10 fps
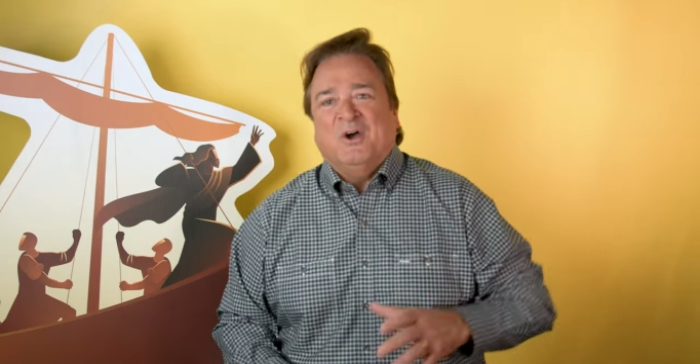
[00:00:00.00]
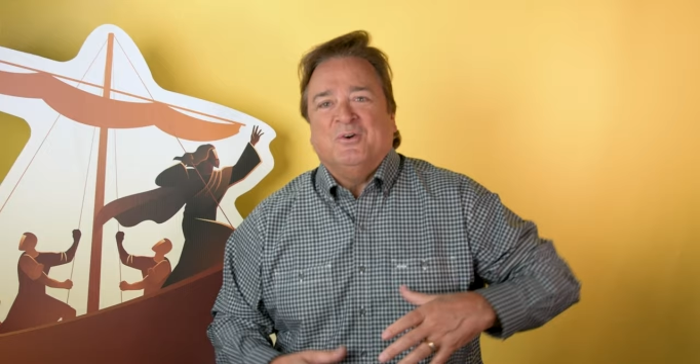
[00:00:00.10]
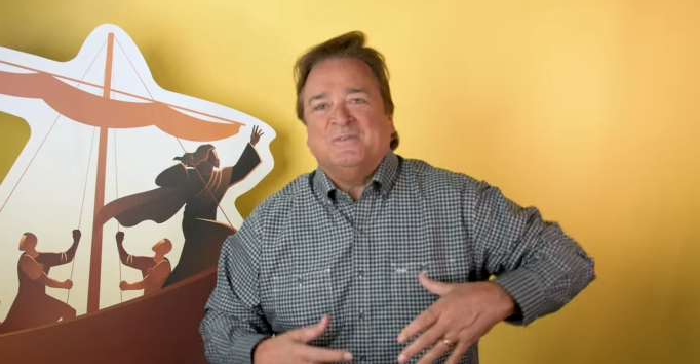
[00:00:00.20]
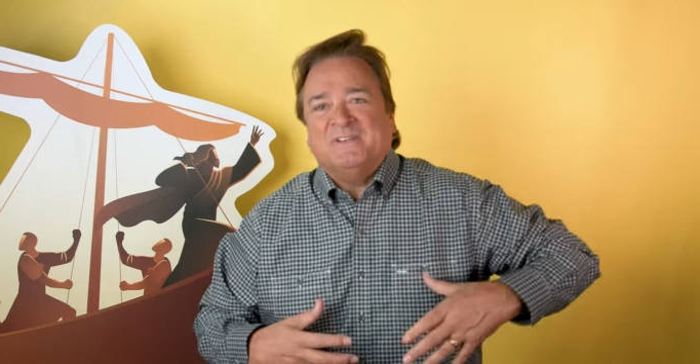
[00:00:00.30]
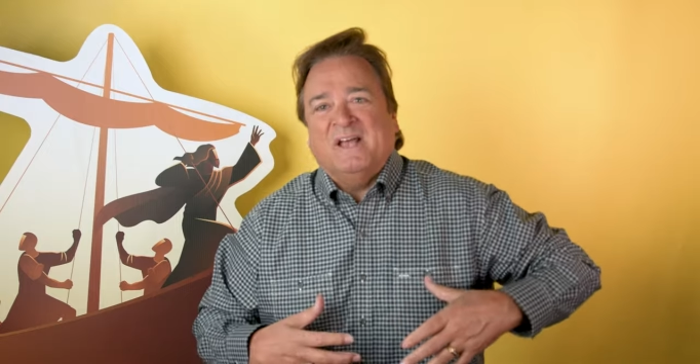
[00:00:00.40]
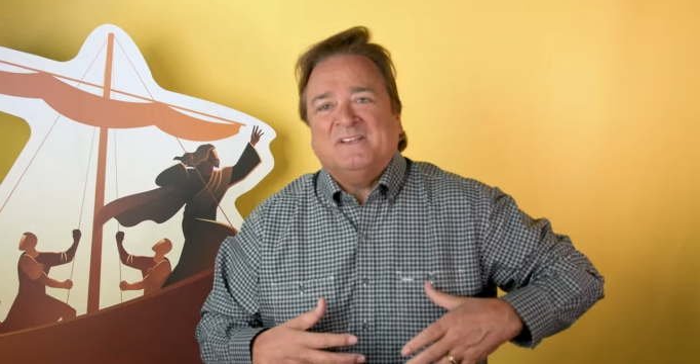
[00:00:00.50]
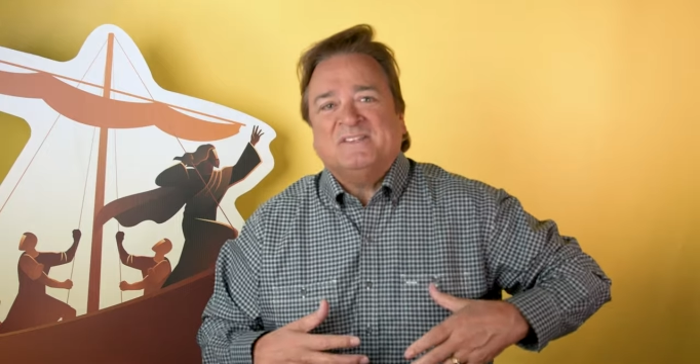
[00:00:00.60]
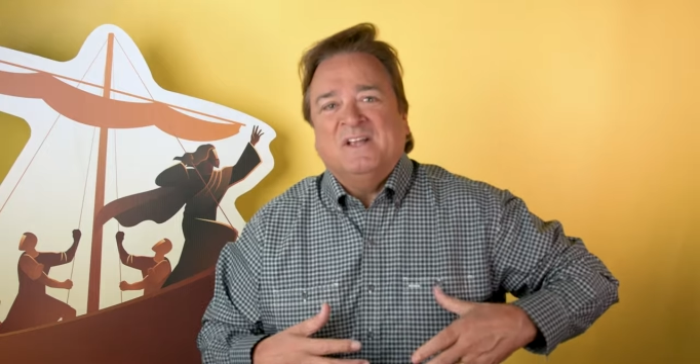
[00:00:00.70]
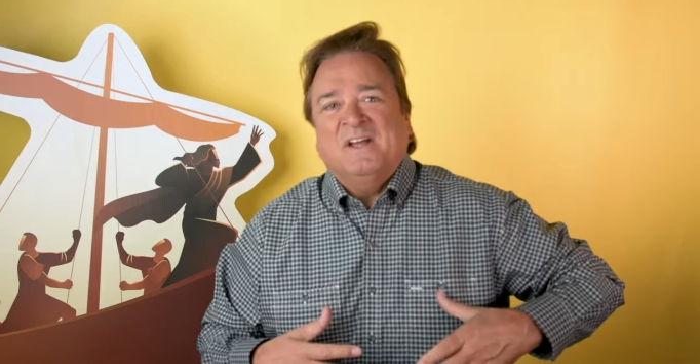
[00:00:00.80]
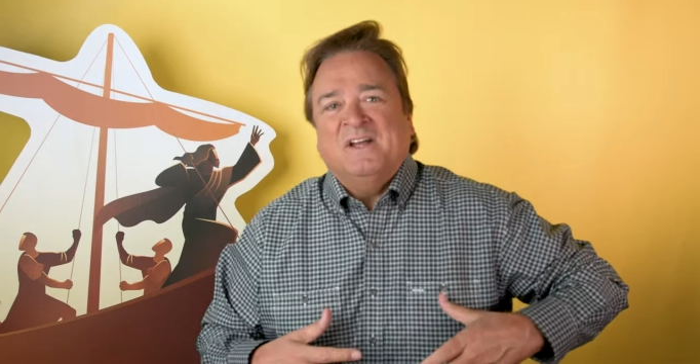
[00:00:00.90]
who
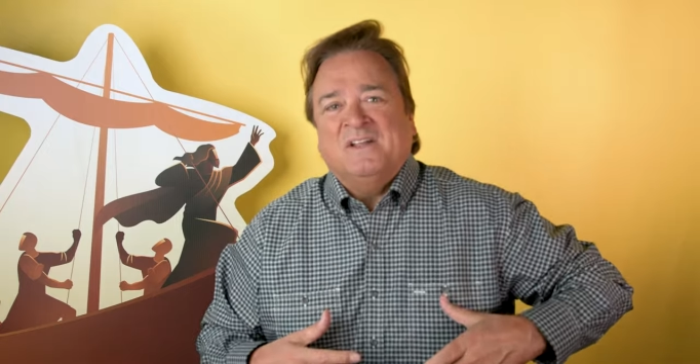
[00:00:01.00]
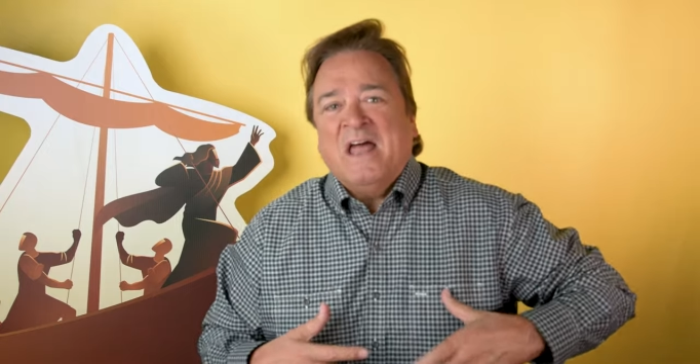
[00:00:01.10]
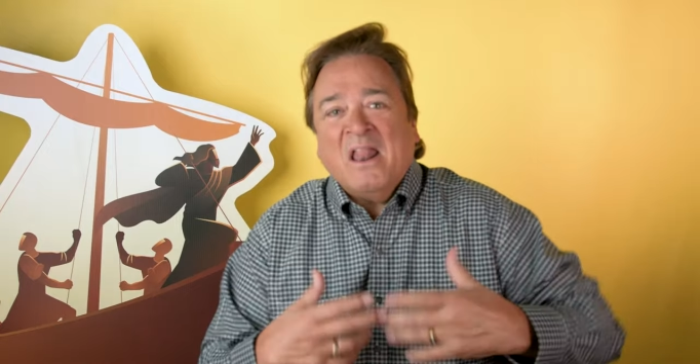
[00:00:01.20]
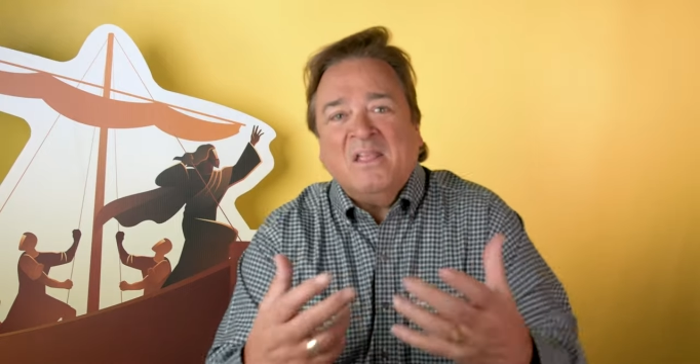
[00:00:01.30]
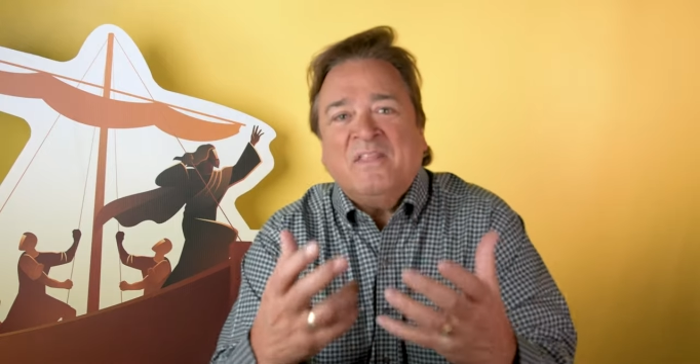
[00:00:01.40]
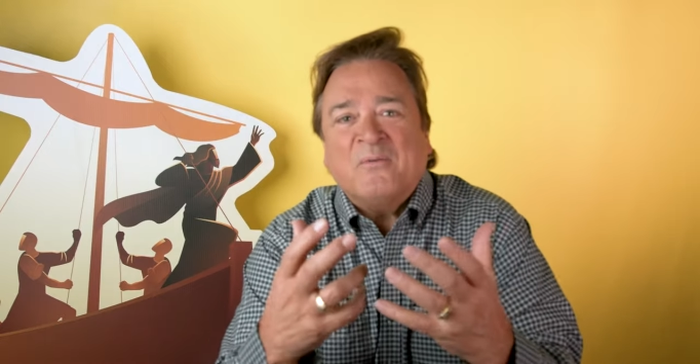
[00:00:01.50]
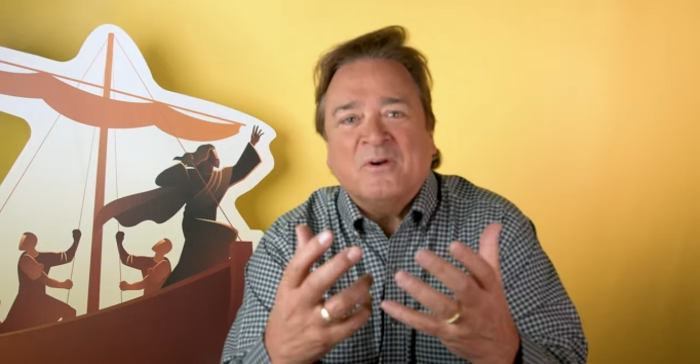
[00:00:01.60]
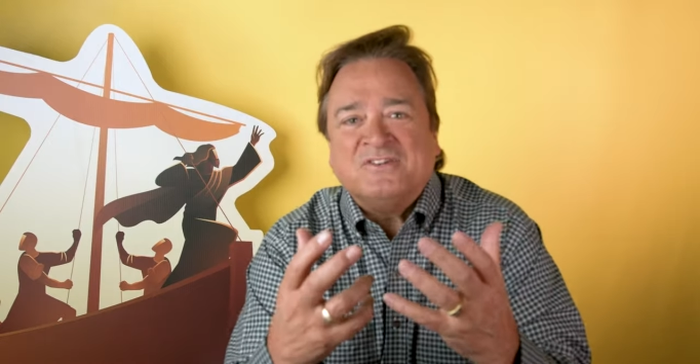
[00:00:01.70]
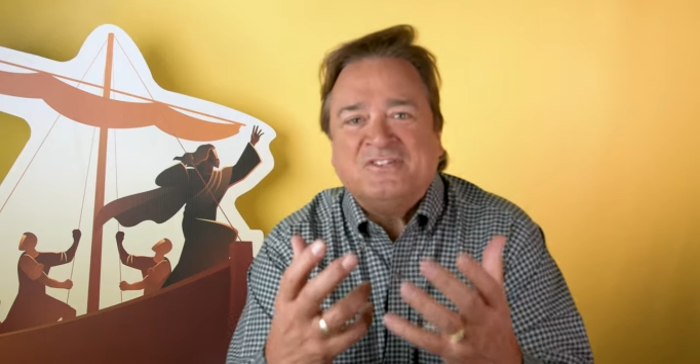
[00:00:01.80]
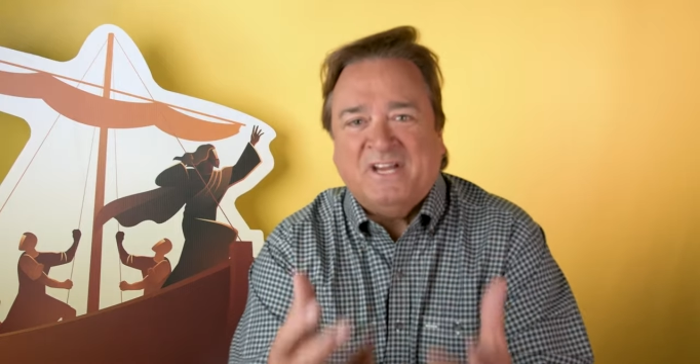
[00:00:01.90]
says not only that
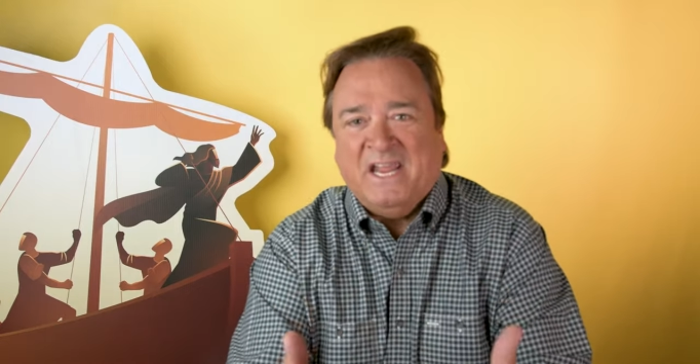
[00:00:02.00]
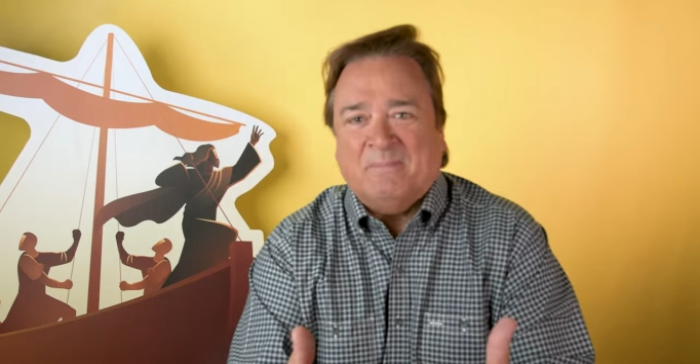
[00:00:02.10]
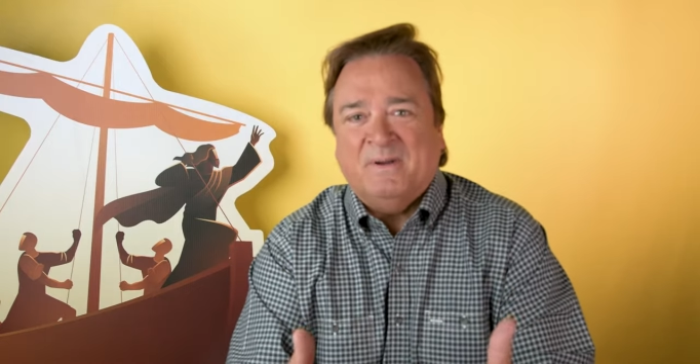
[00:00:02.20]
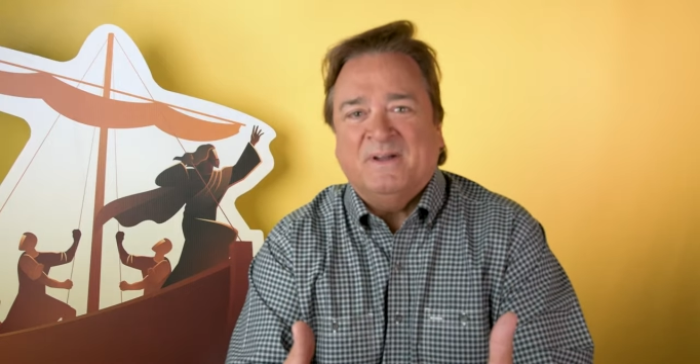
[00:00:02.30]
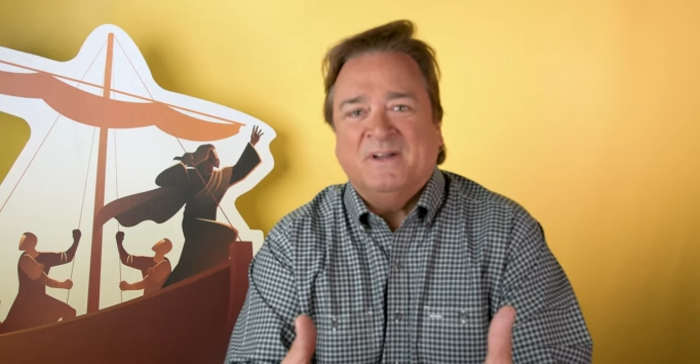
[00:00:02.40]
we're sheep,